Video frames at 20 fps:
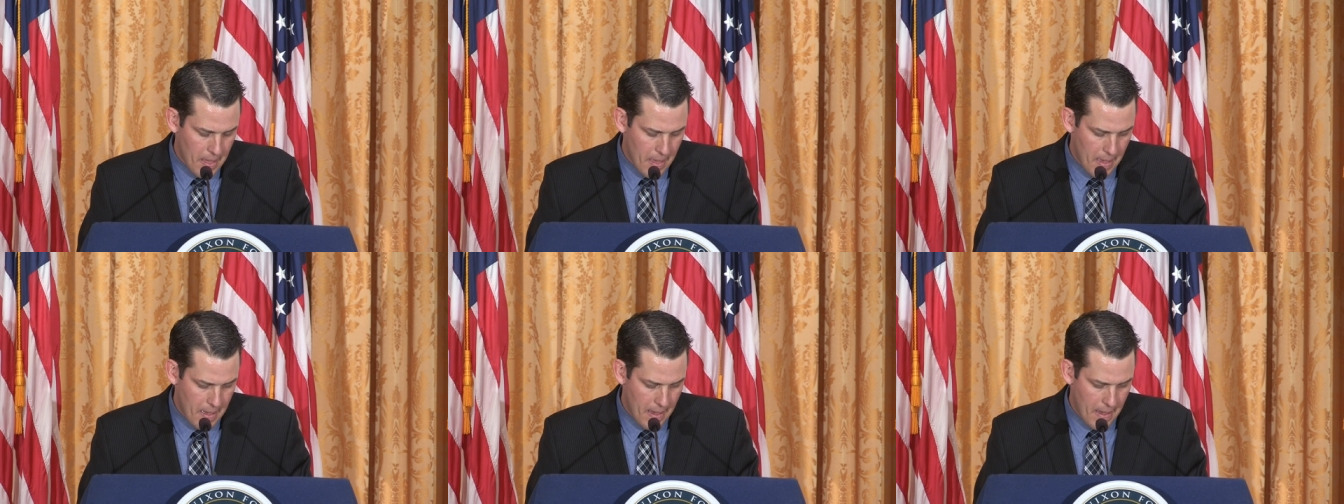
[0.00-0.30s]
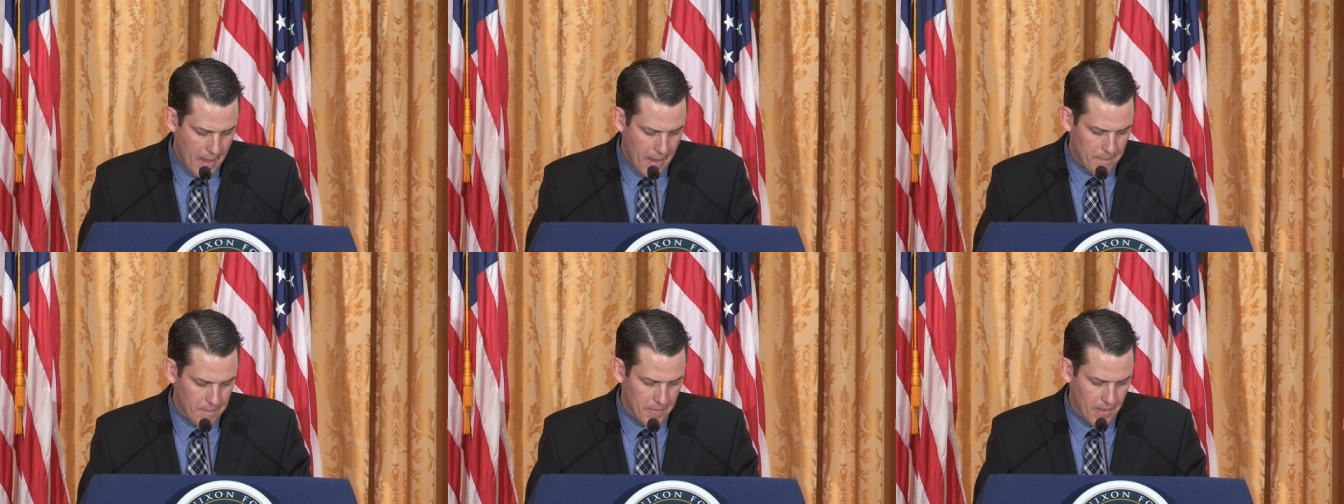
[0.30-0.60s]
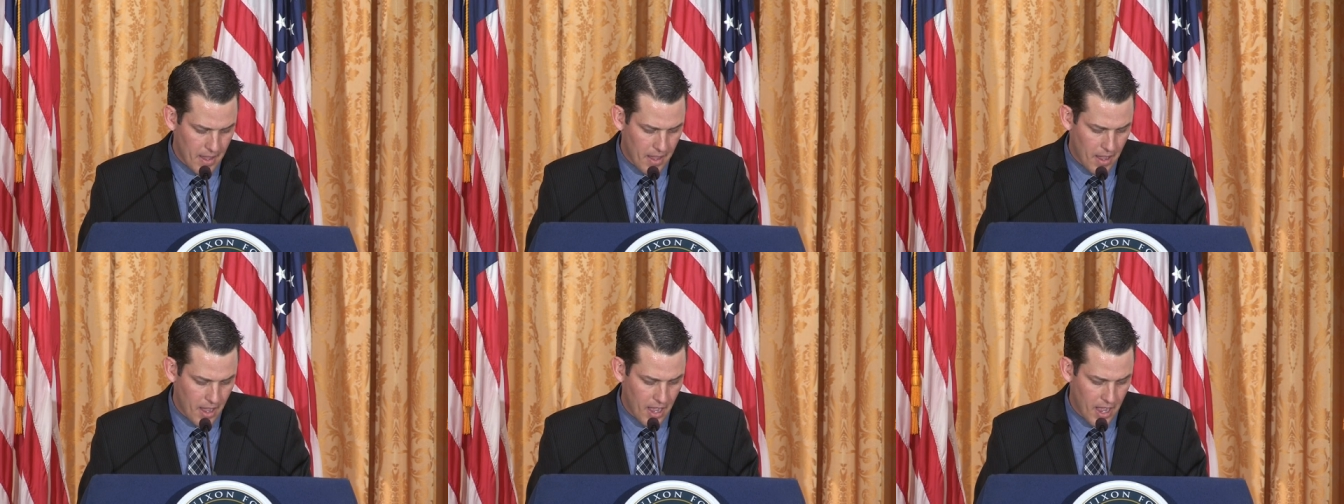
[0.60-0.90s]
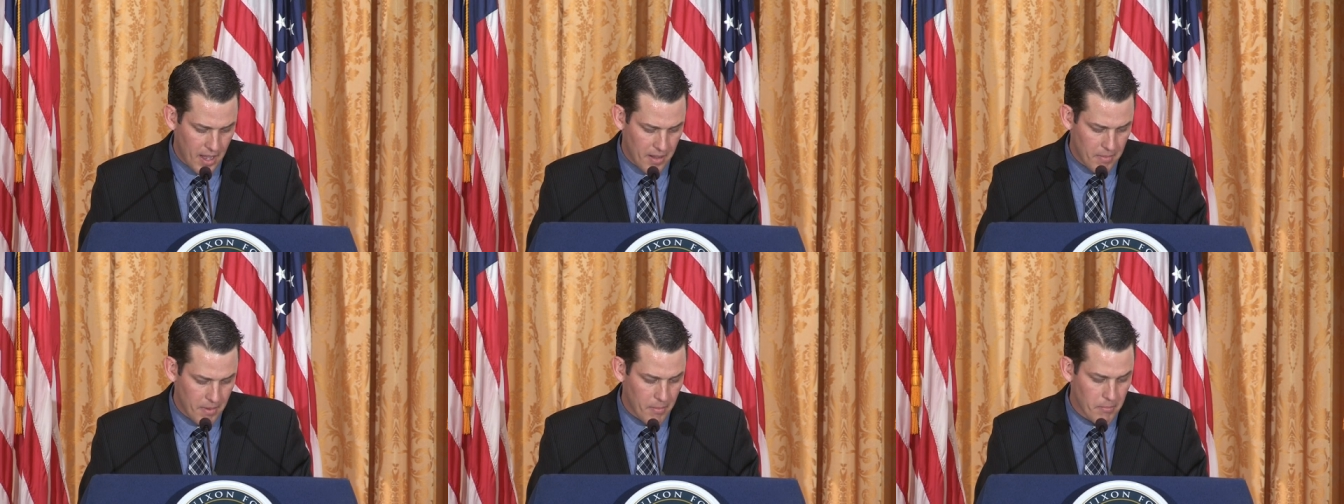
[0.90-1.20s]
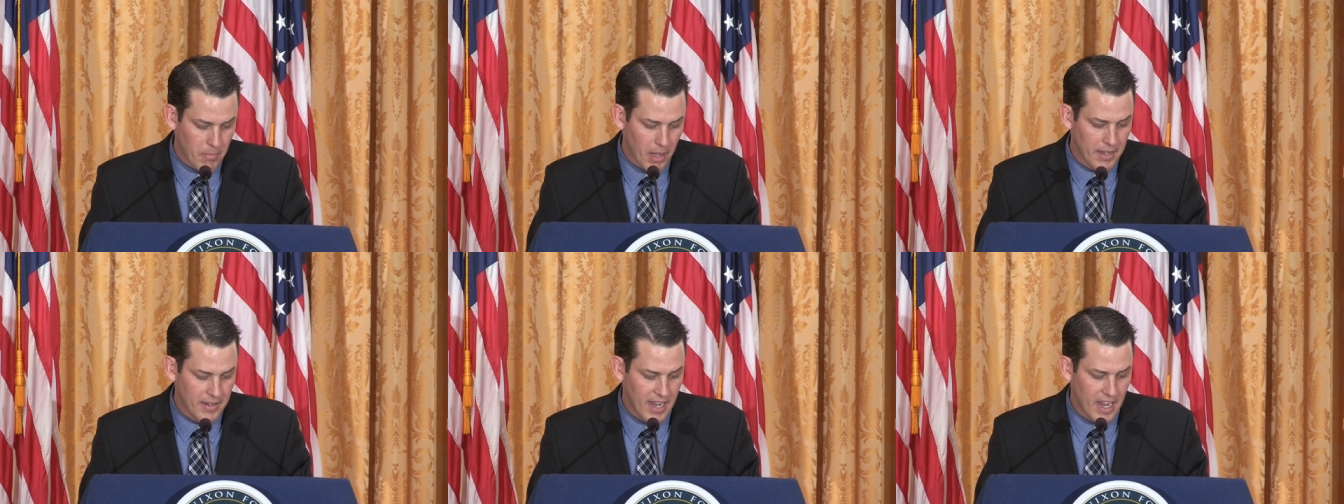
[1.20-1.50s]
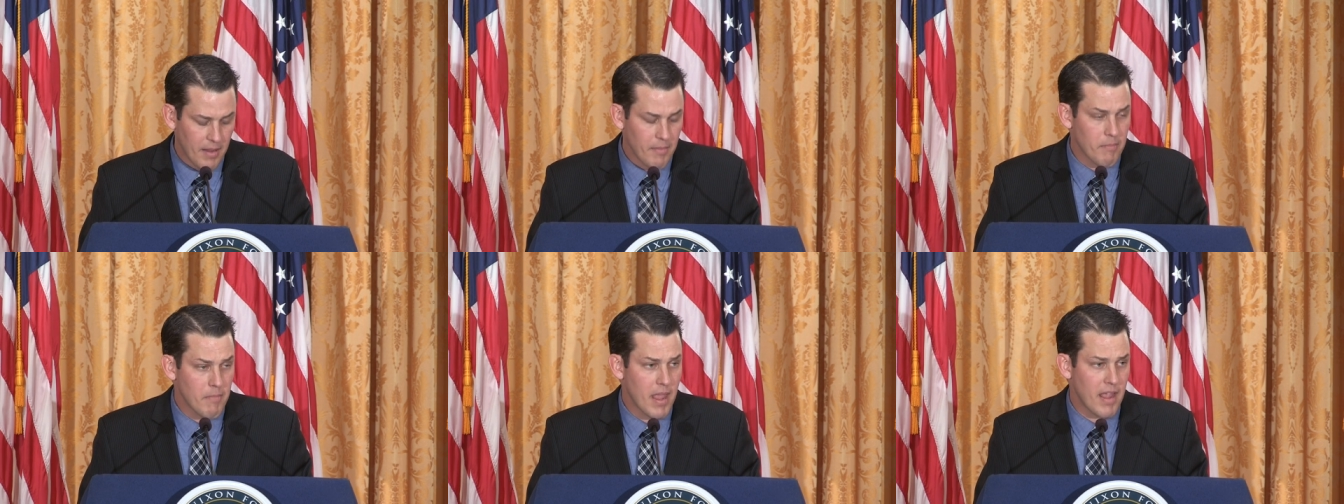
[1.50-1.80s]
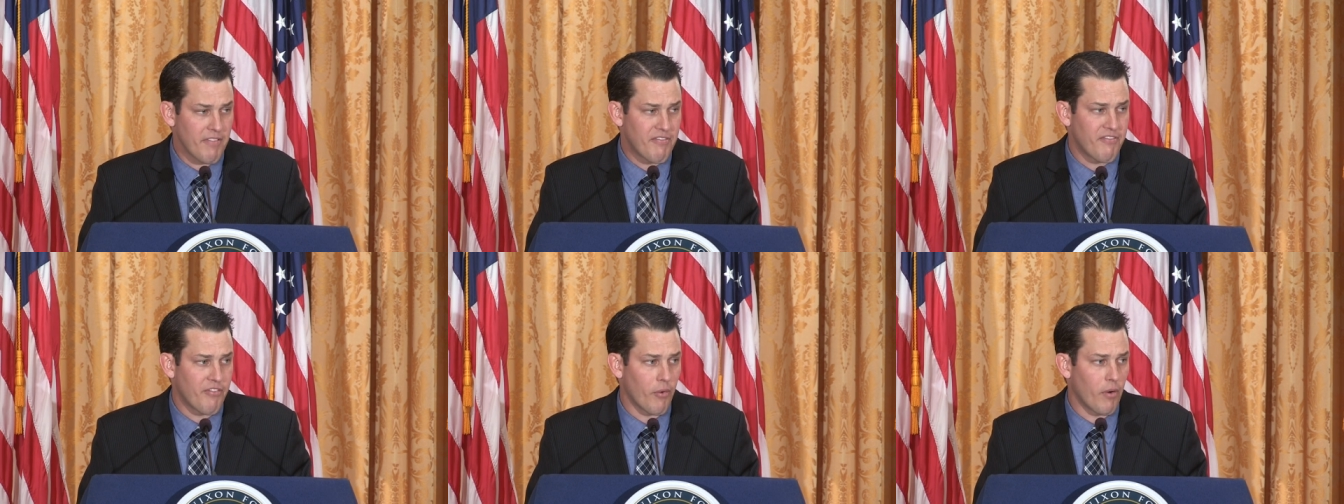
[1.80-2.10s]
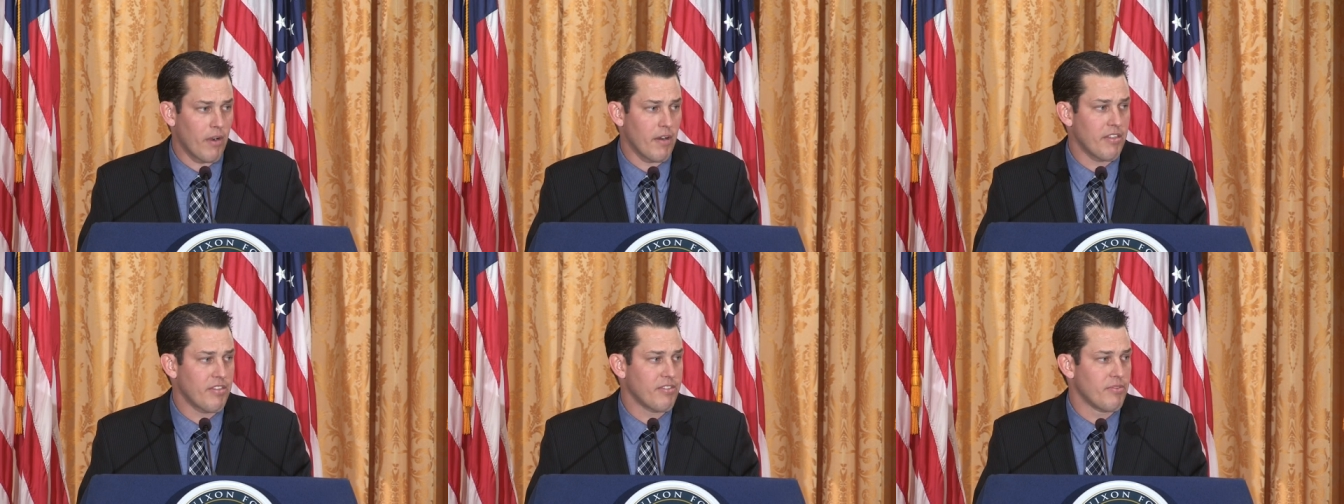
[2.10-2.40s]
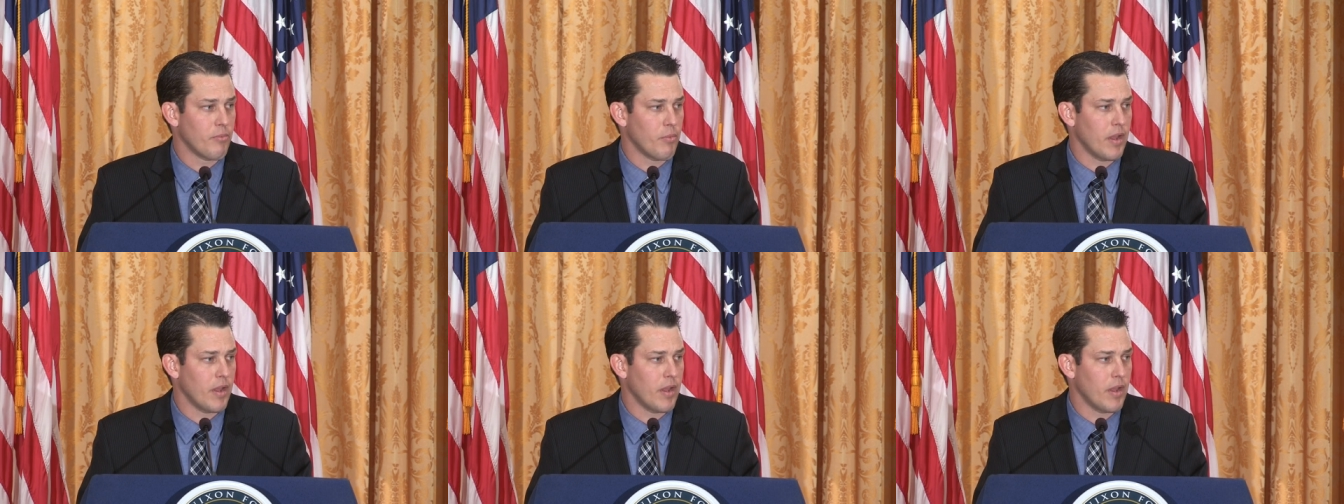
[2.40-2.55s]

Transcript: Um, on Monday, May 4th,